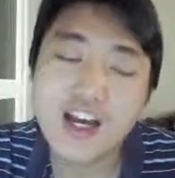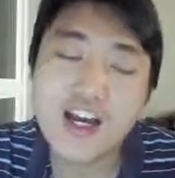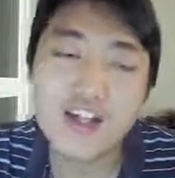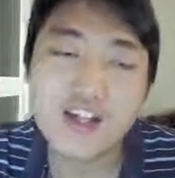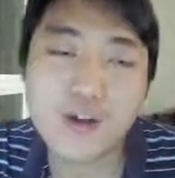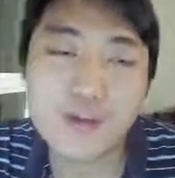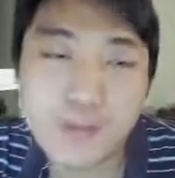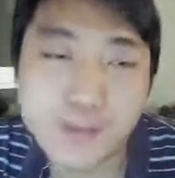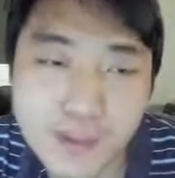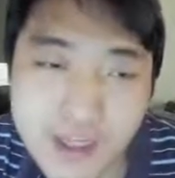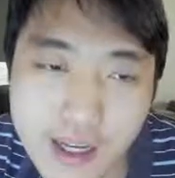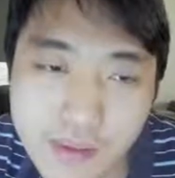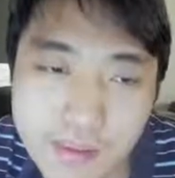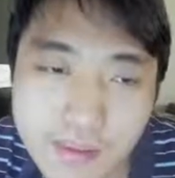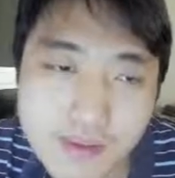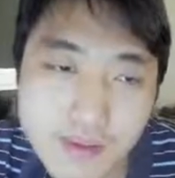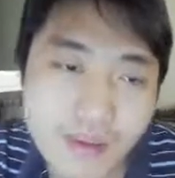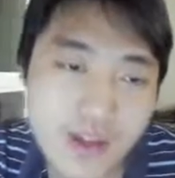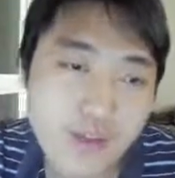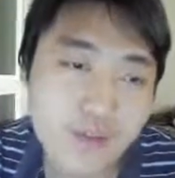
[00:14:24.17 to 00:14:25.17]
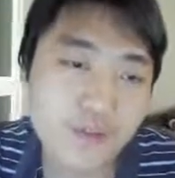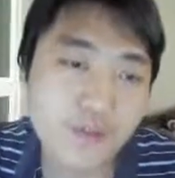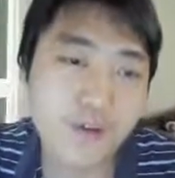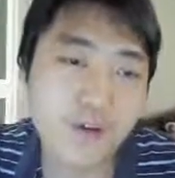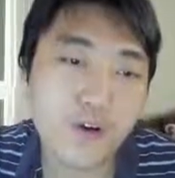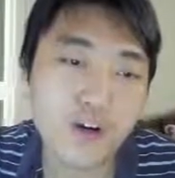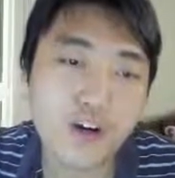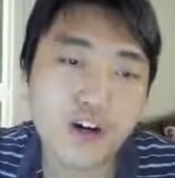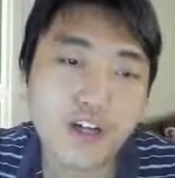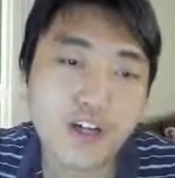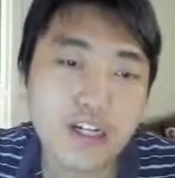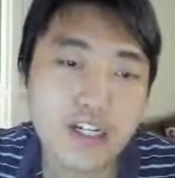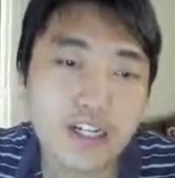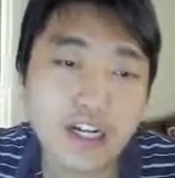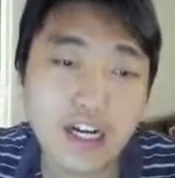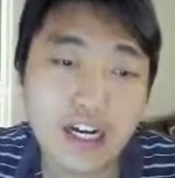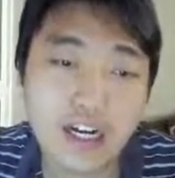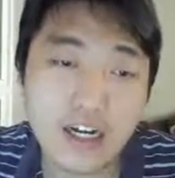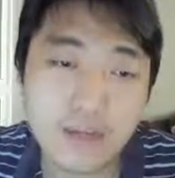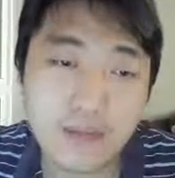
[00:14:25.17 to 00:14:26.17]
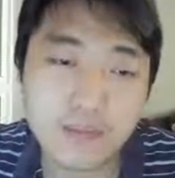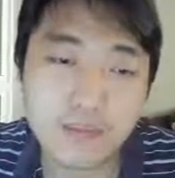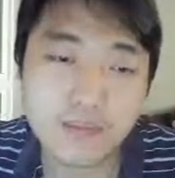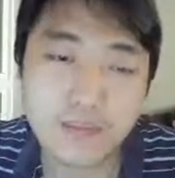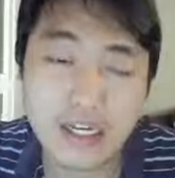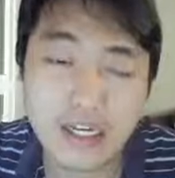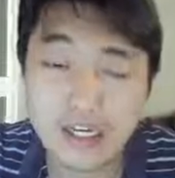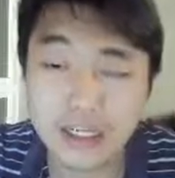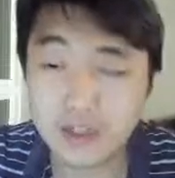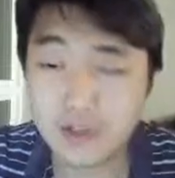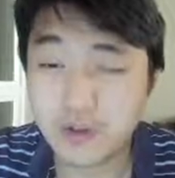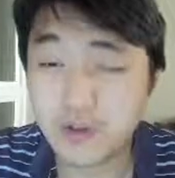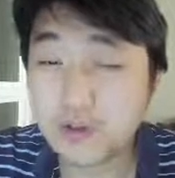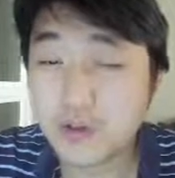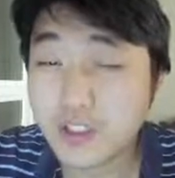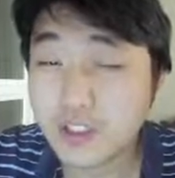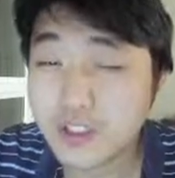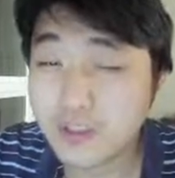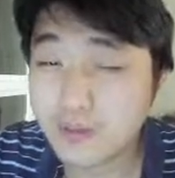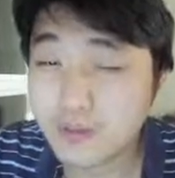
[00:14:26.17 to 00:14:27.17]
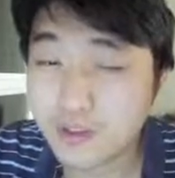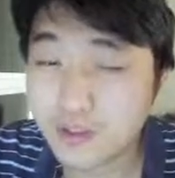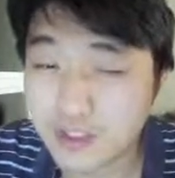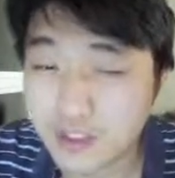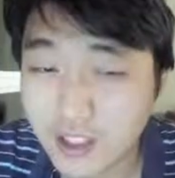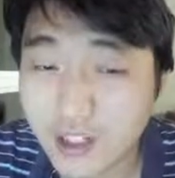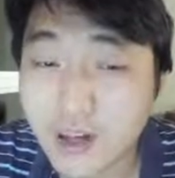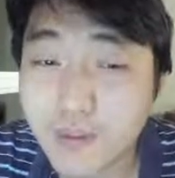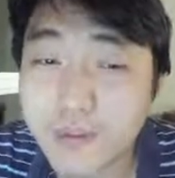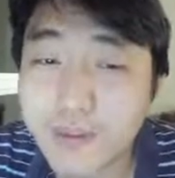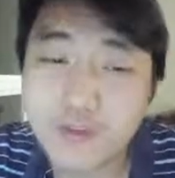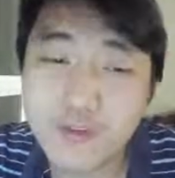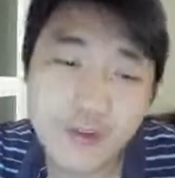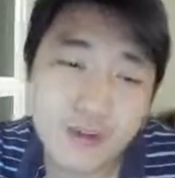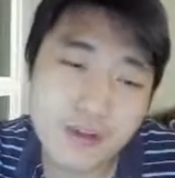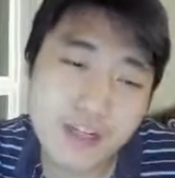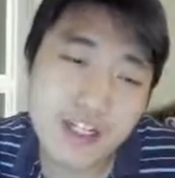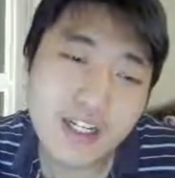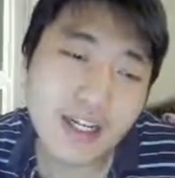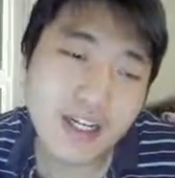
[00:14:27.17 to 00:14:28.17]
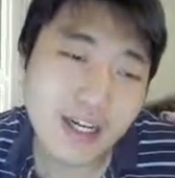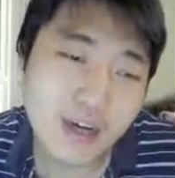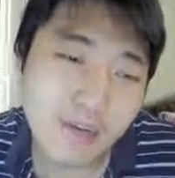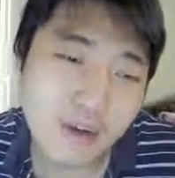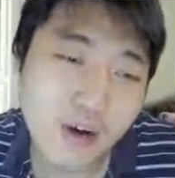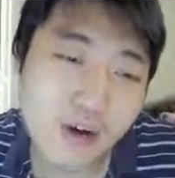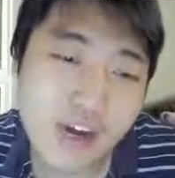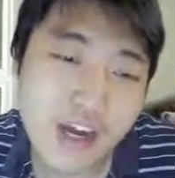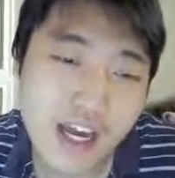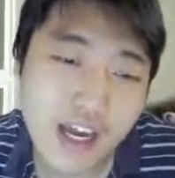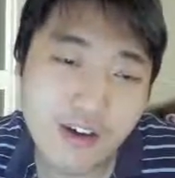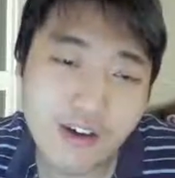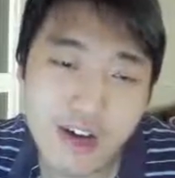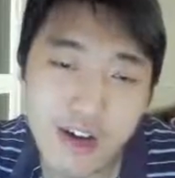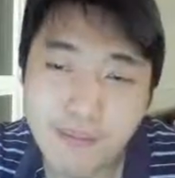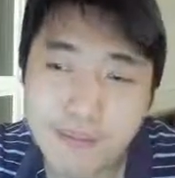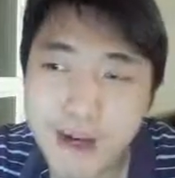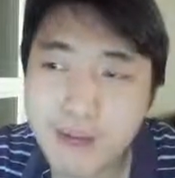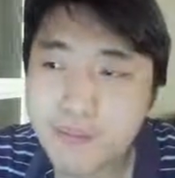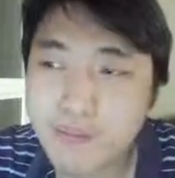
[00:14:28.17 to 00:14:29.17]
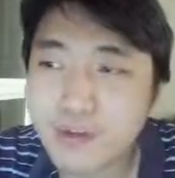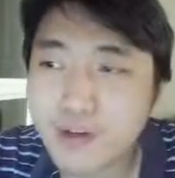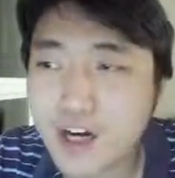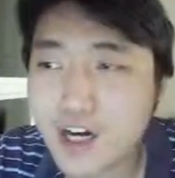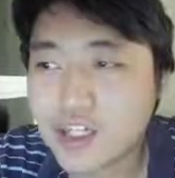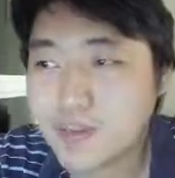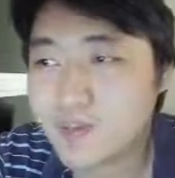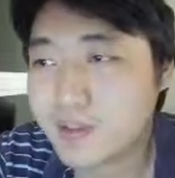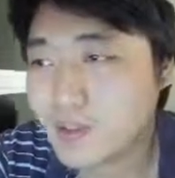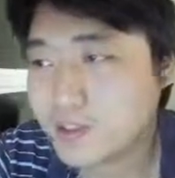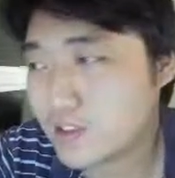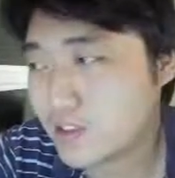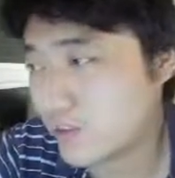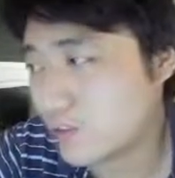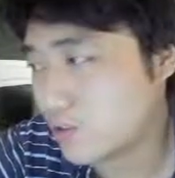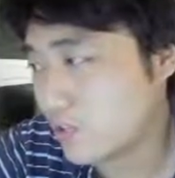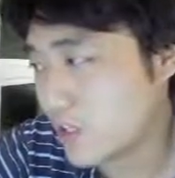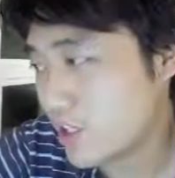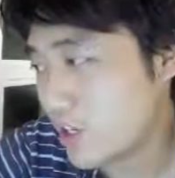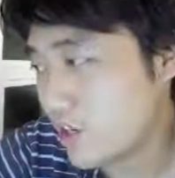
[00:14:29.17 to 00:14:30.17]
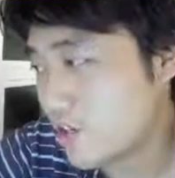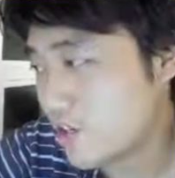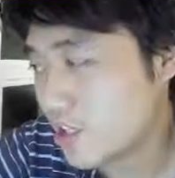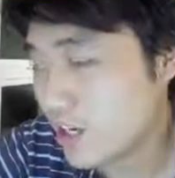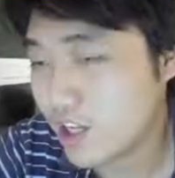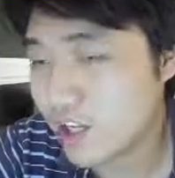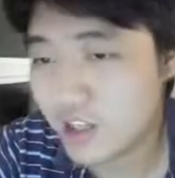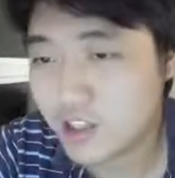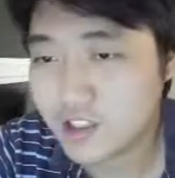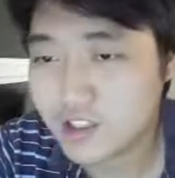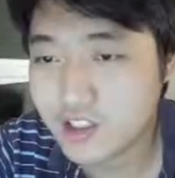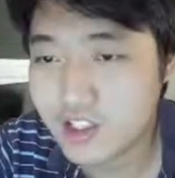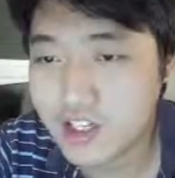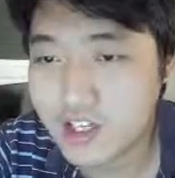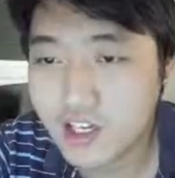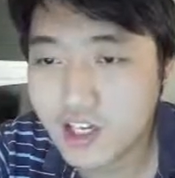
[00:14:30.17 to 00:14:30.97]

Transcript: They're blaming me for um, inducing them to sell. But for me, like I'm okay, right? My cost basis is $300.